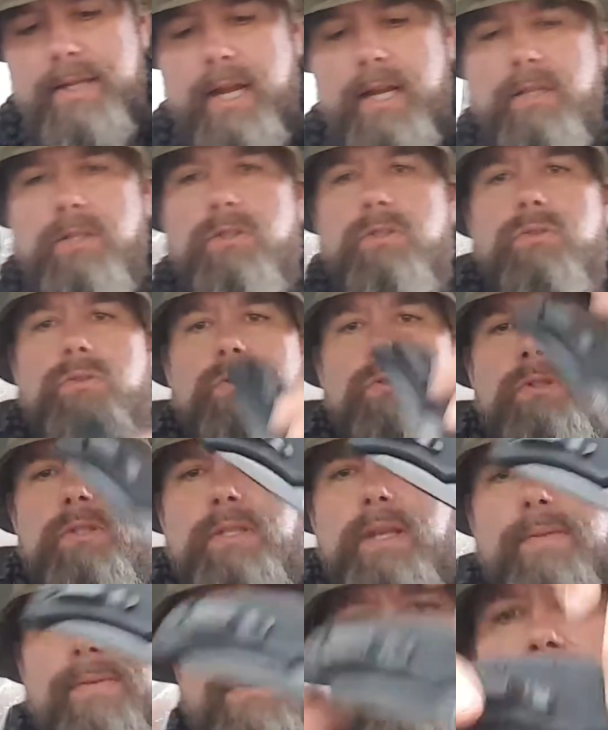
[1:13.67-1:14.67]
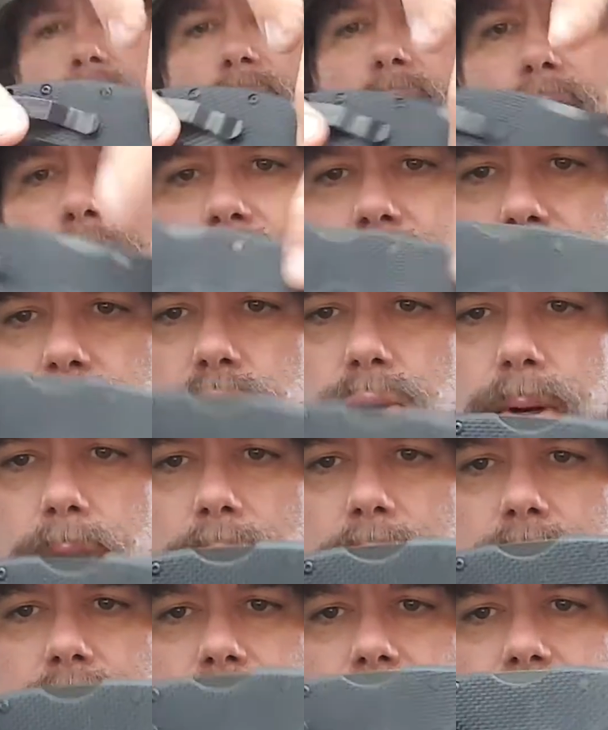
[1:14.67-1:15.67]
not as, definitely not as
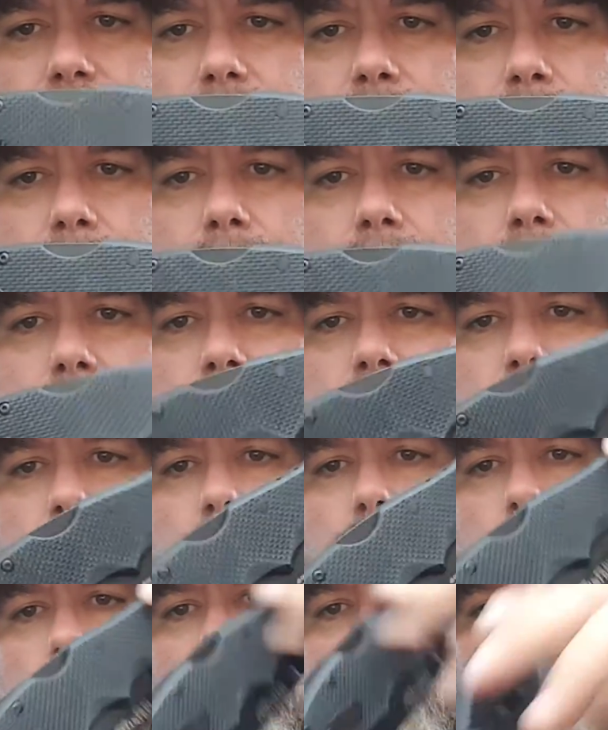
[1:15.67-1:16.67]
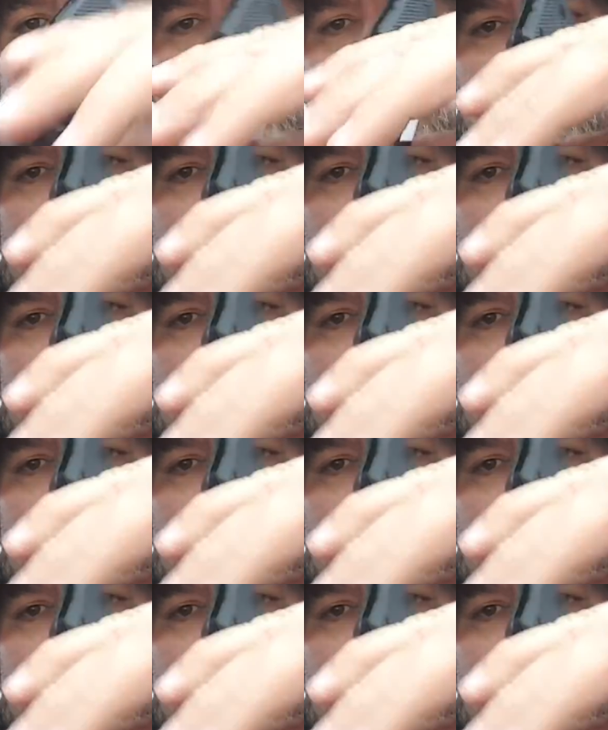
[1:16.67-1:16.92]
trick and slim as the Cold Steel,